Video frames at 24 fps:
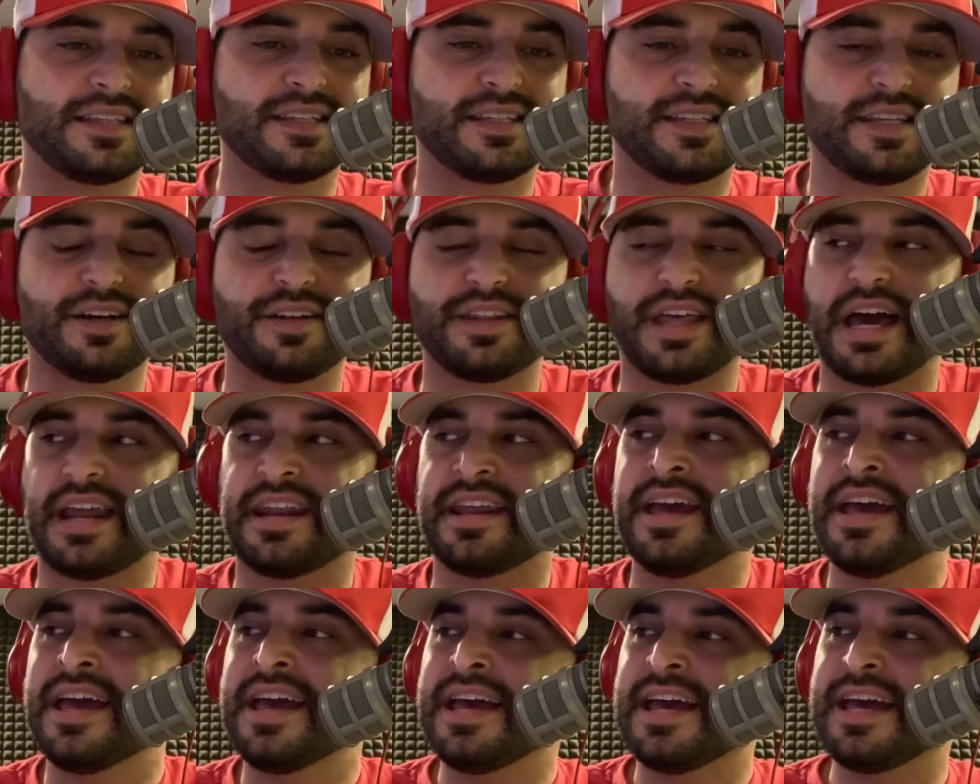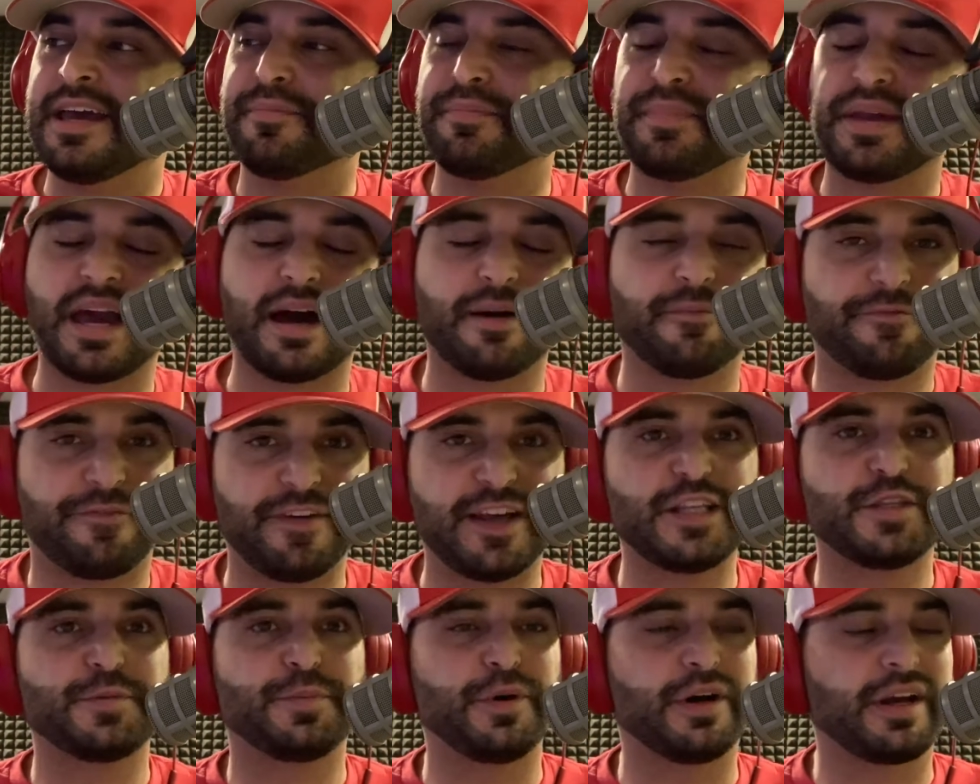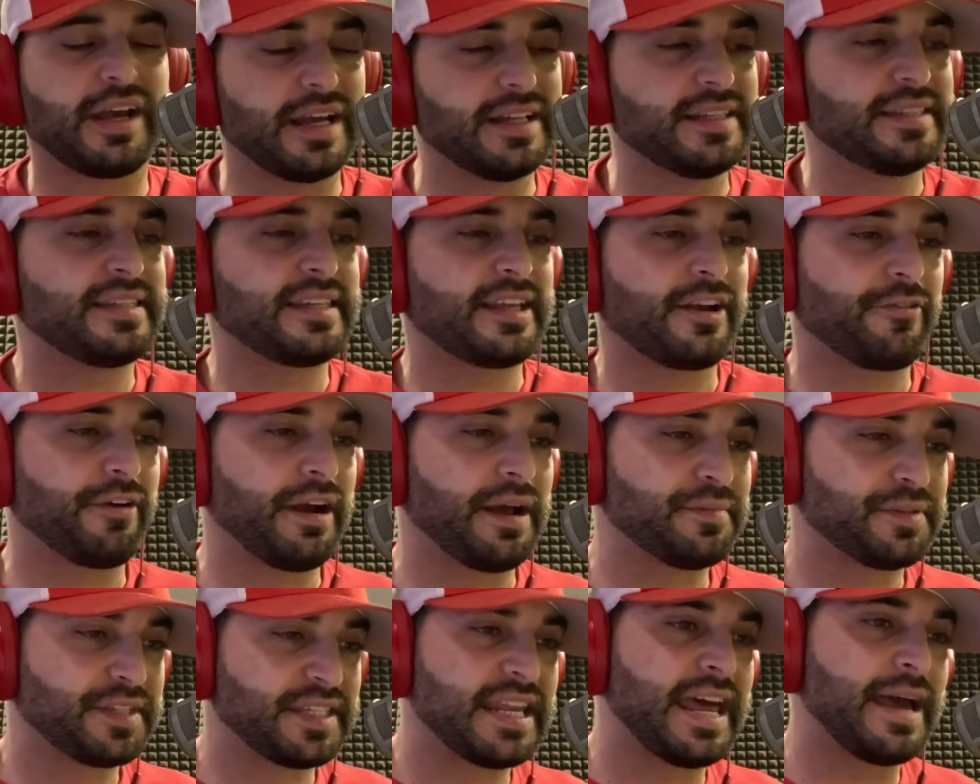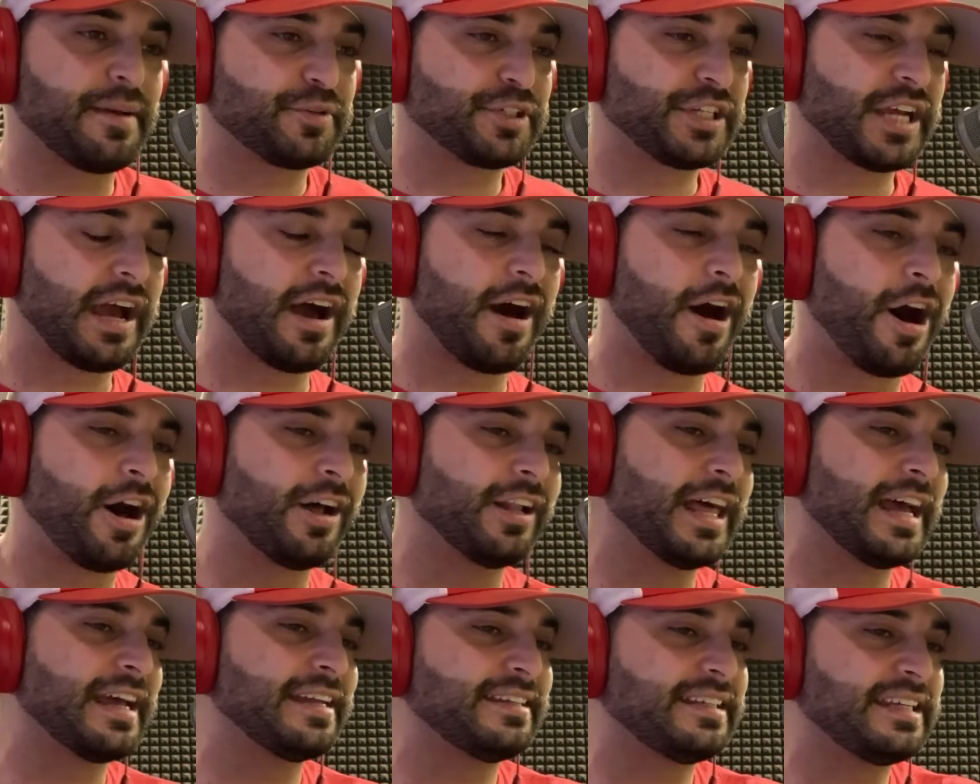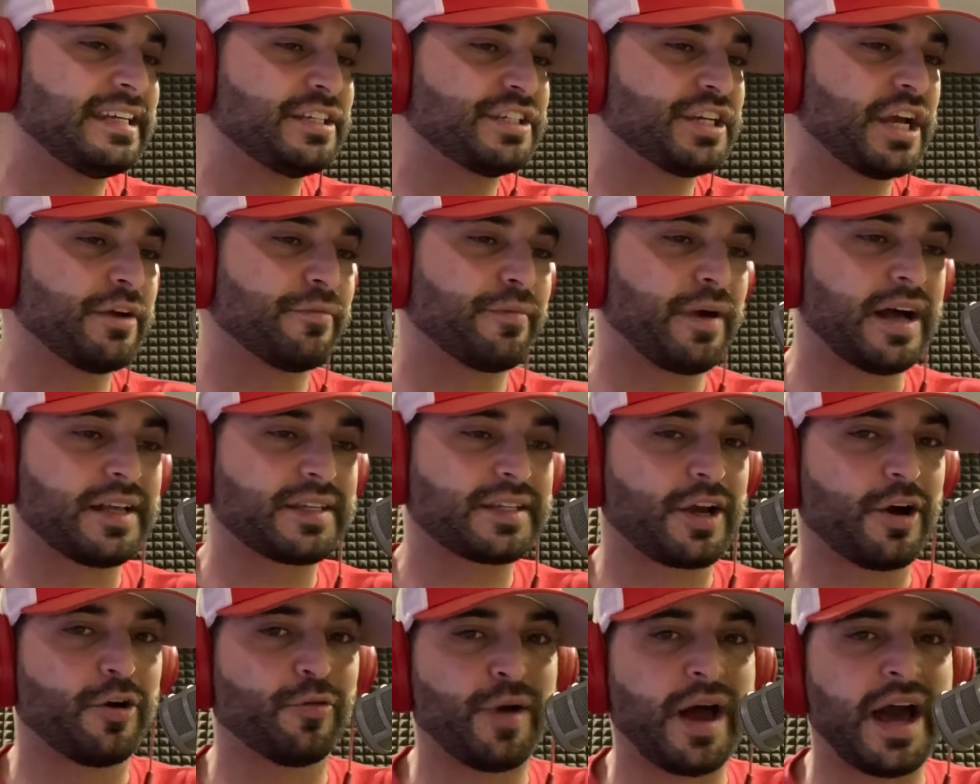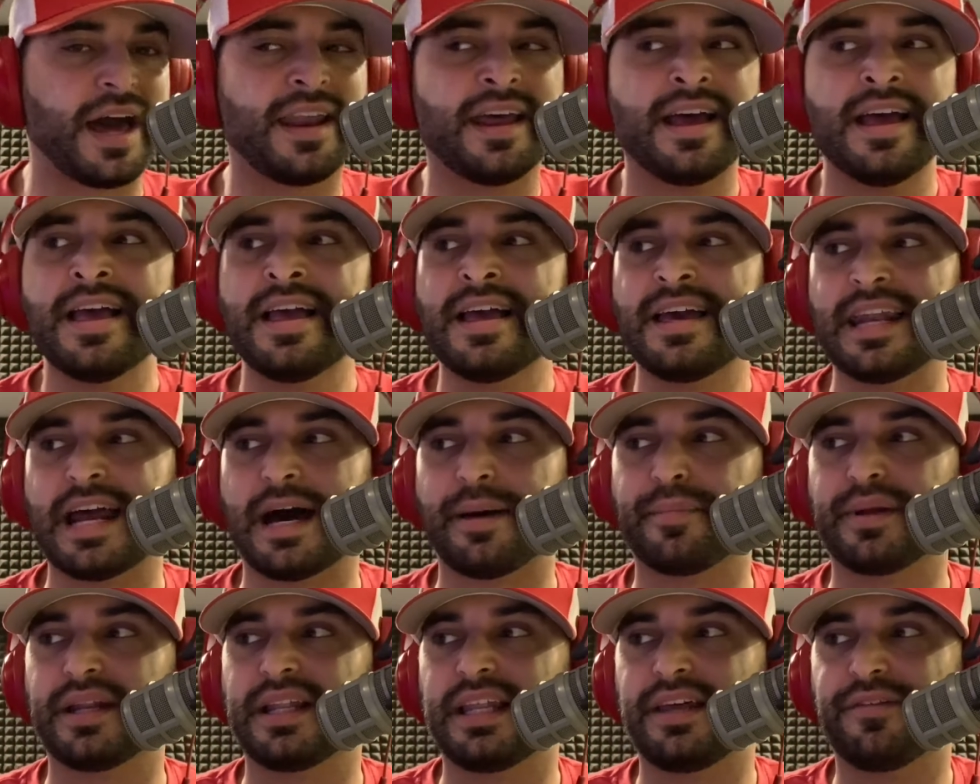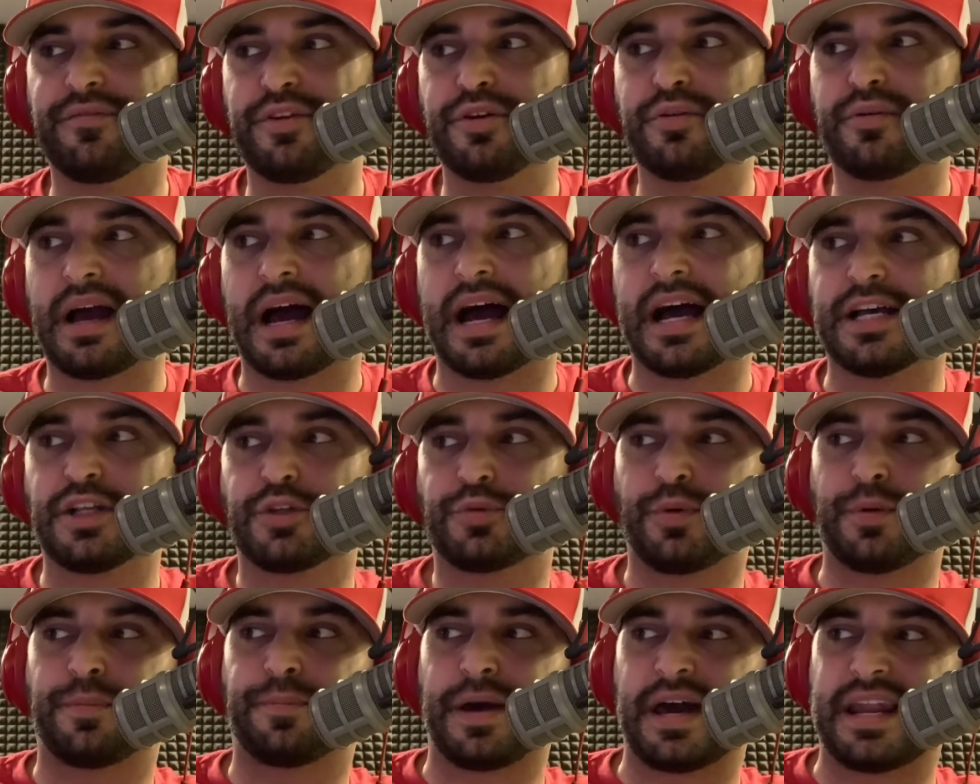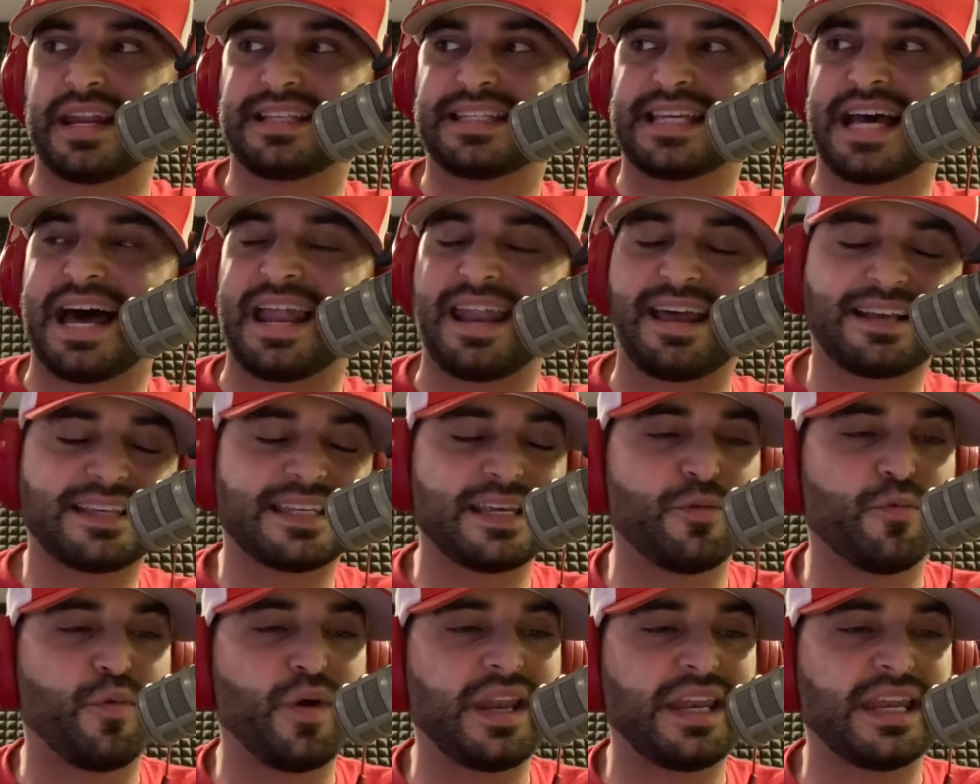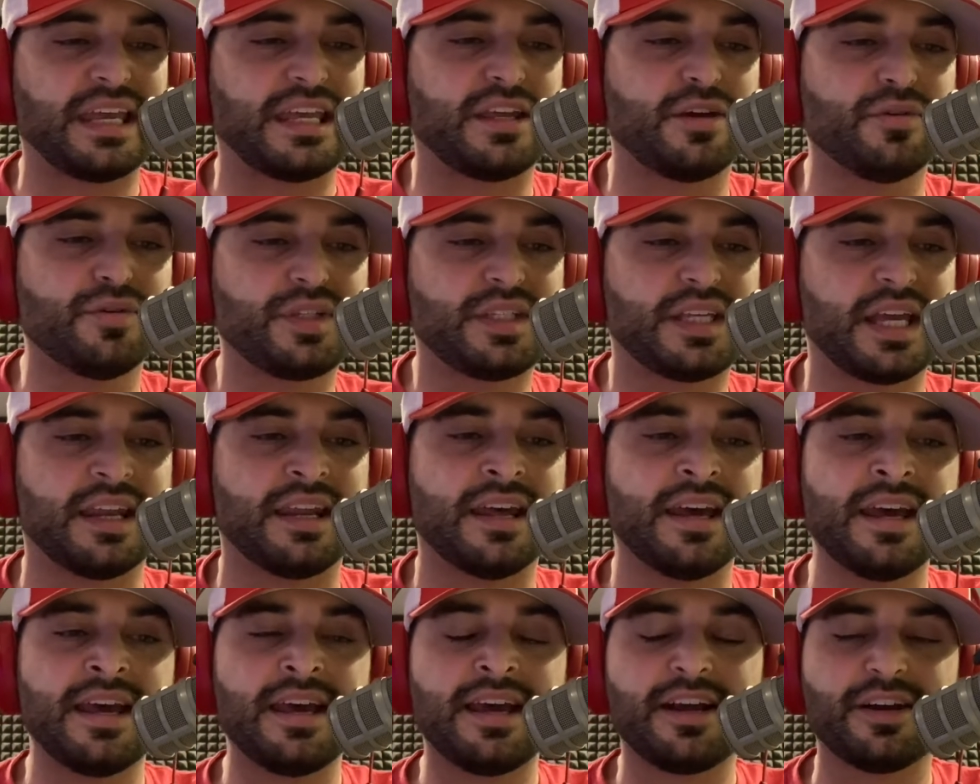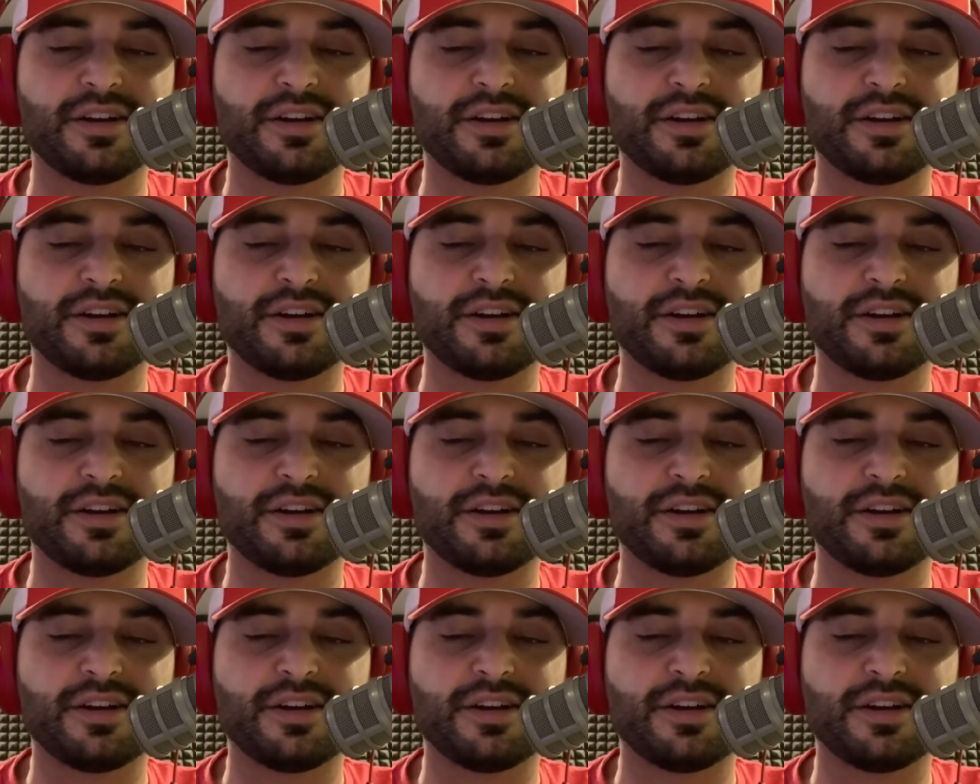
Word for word: Until then, hit me up. Facebook, Instagram, Snapchat, all at DJ Roscoe Red. And I'm gonna leave you guys with Pentatonix and Whitney Houston.